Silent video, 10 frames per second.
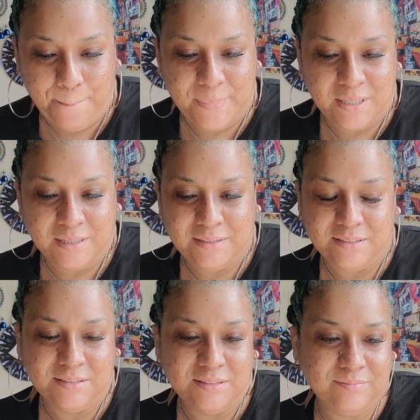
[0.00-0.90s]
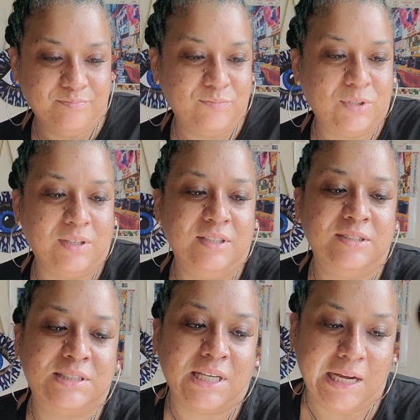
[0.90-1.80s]
but the
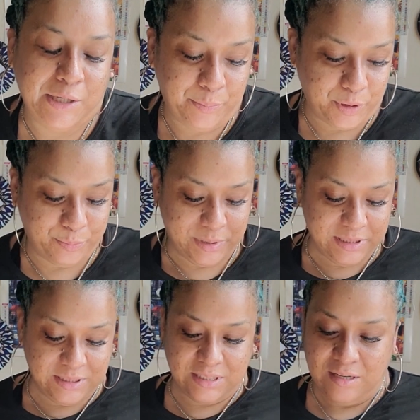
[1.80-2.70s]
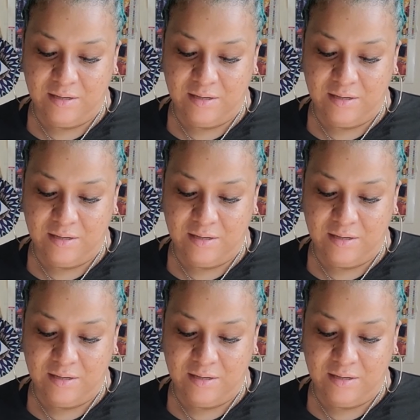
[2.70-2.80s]
entire purpose